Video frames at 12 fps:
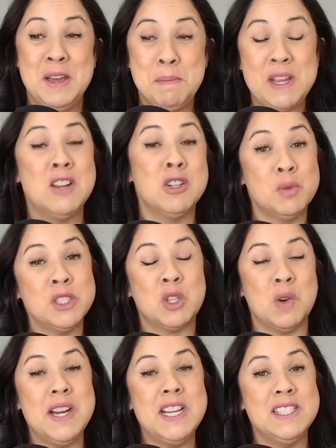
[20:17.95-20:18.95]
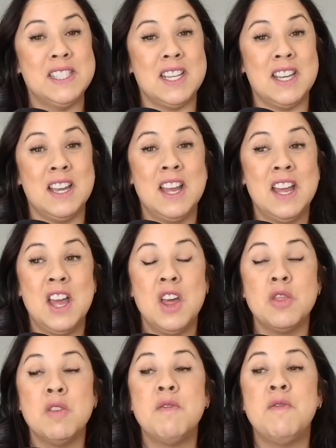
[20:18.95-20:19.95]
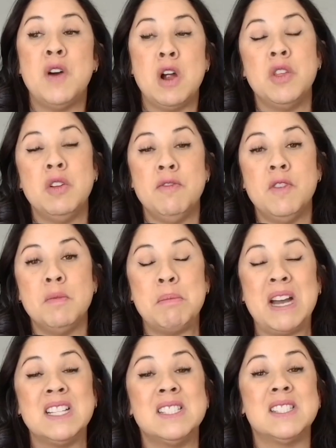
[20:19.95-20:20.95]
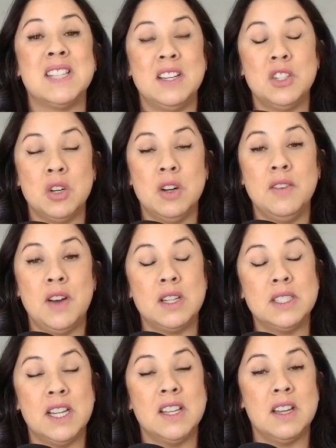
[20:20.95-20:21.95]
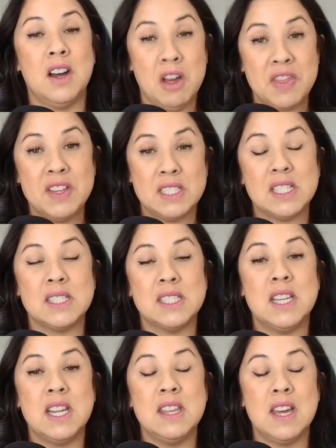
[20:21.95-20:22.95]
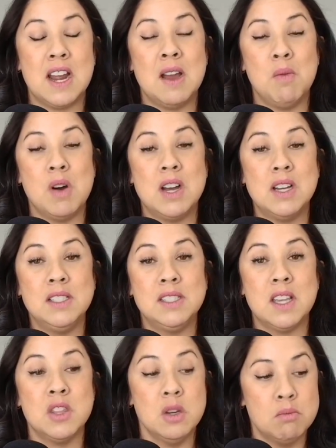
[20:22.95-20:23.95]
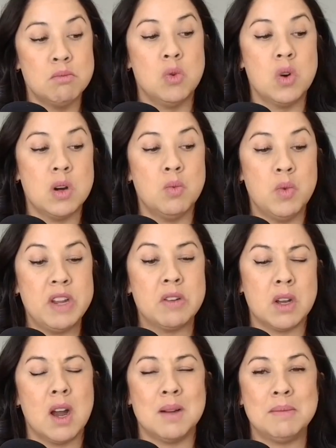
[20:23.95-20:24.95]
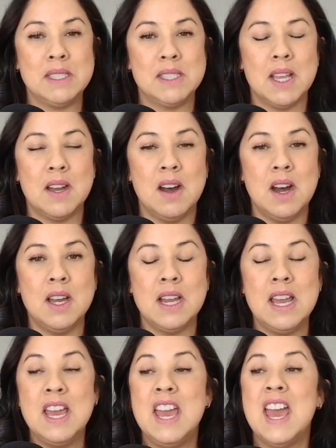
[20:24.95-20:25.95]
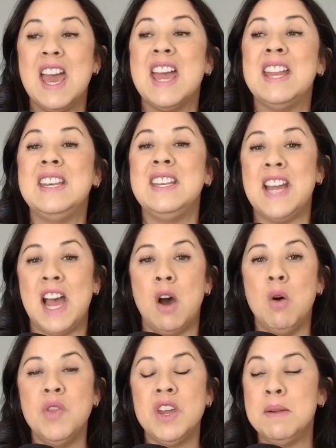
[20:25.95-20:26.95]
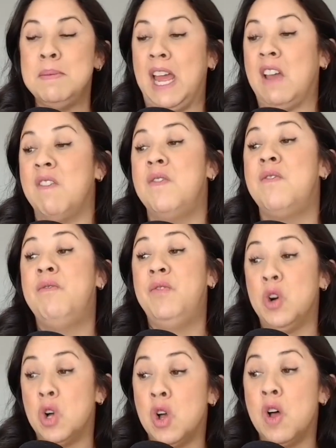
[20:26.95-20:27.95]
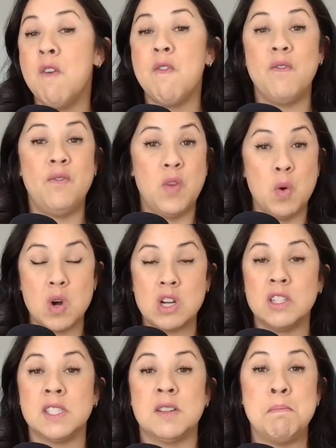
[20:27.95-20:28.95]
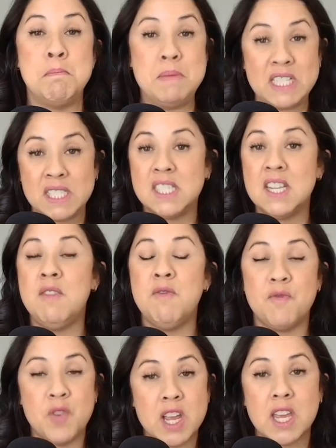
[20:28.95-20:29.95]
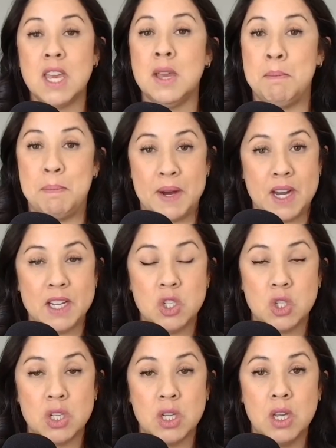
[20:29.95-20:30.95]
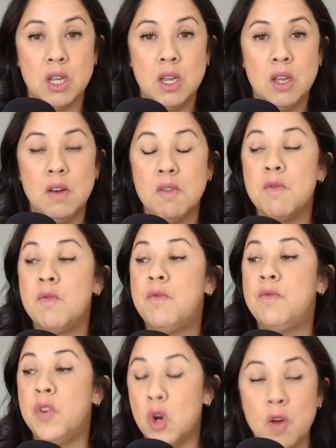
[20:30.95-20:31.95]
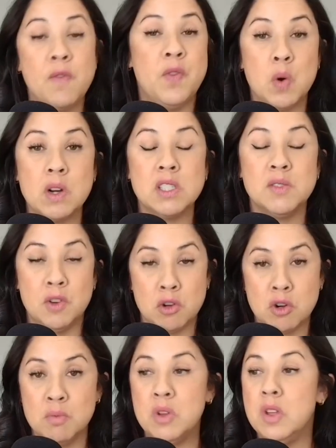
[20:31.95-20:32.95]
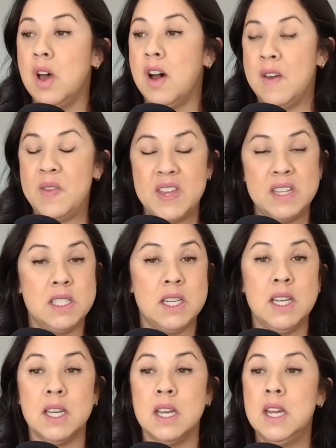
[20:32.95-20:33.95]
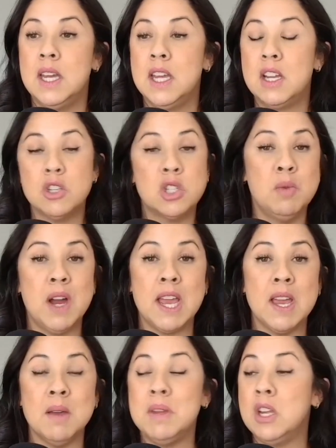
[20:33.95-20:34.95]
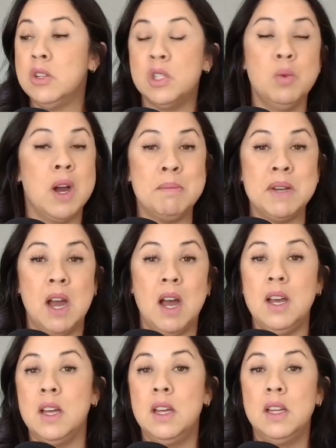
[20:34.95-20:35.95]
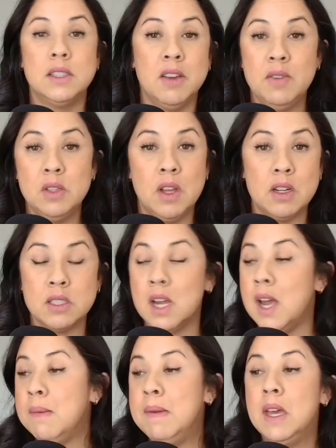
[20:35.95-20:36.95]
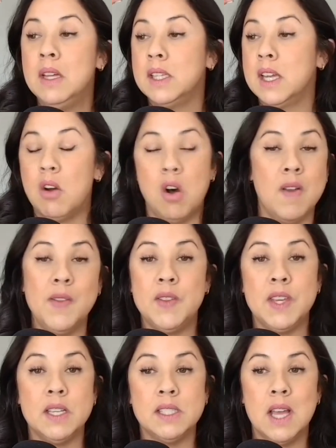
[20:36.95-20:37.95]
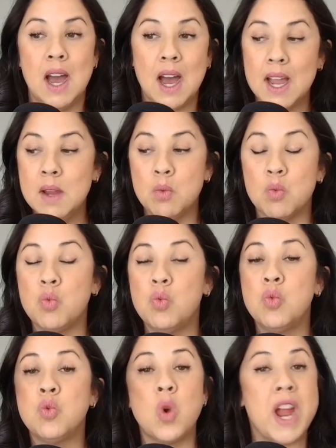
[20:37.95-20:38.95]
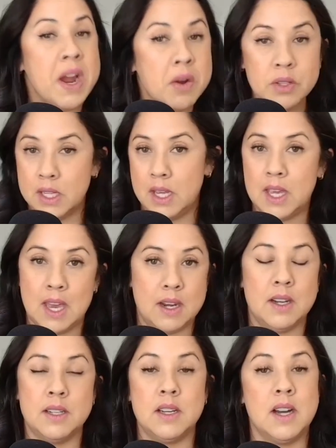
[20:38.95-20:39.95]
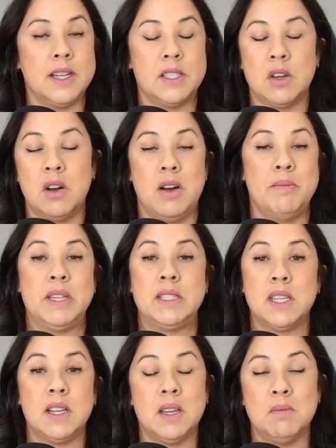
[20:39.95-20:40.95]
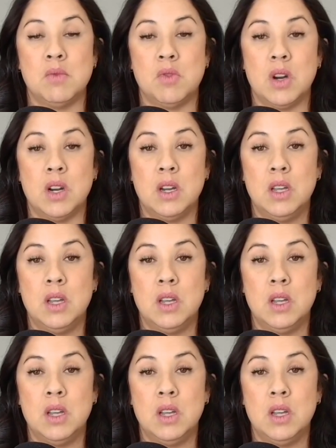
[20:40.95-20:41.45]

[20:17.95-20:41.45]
But here's what's crazy. The farther from my center of authenticity that I was, the more weird comments I got. And now that I'm like full force, Missy freaking bunch, full force, vulnerable, authentic, here's who I am, here's who I'm not, love you long time, like all the things, I rarely get unkind comments anymore.